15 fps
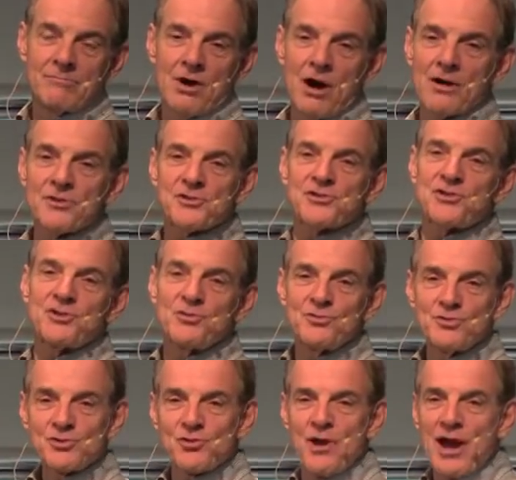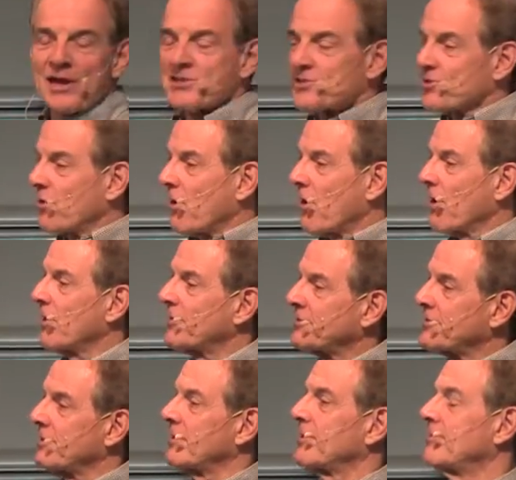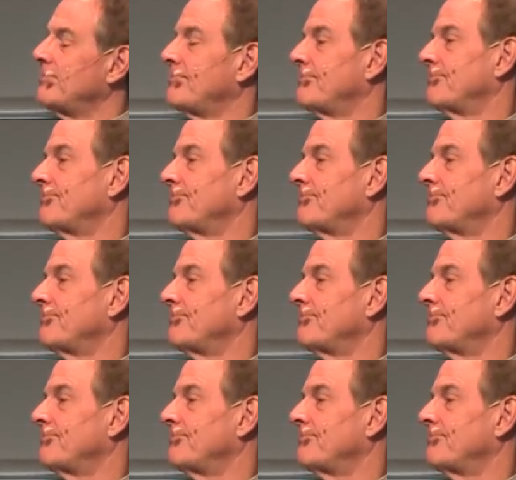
honor student, track star at the